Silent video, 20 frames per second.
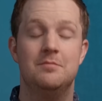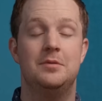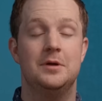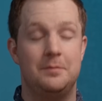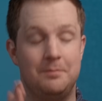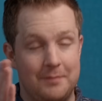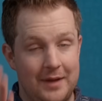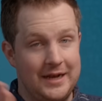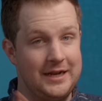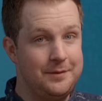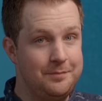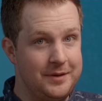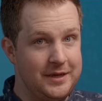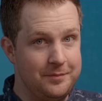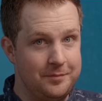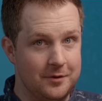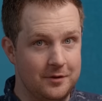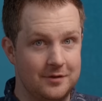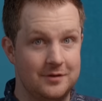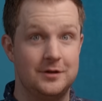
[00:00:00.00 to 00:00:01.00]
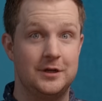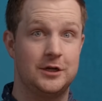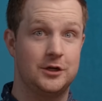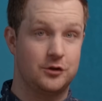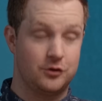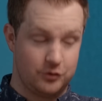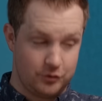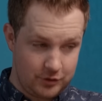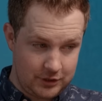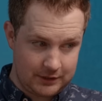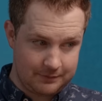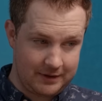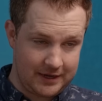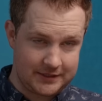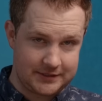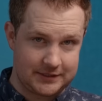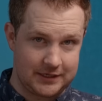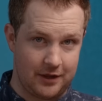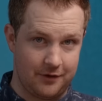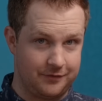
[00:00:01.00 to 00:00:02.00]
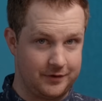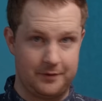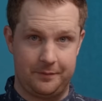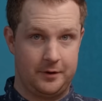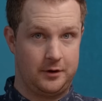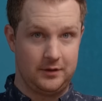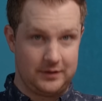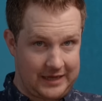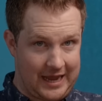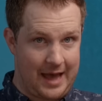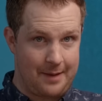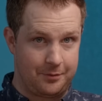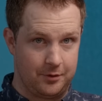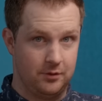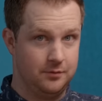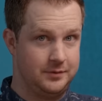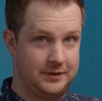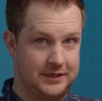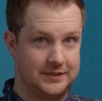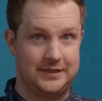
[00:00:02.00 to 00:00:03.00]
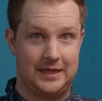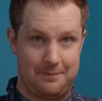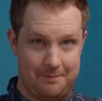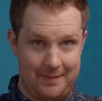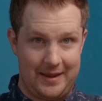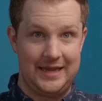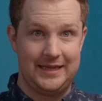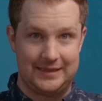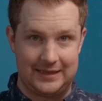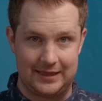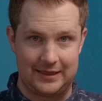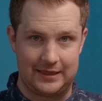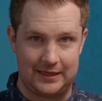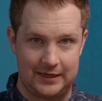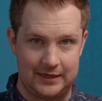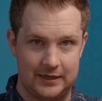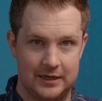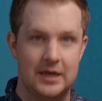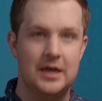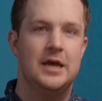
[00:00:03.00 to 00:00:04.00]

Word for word: But many people, including myself and apparently Apple, because they made the thing,